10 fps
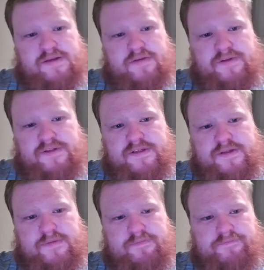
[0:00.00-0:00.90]
if he sees
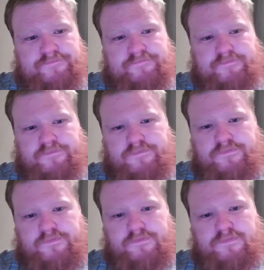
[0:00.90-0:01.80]
it,
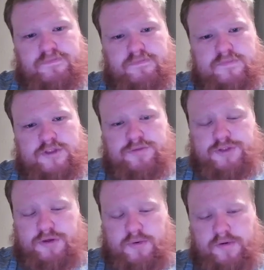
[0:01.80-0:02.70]
which I'm
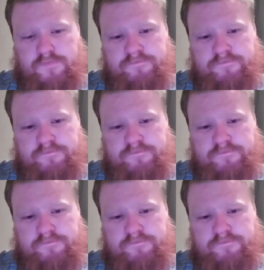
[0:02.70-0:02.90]
sure he will.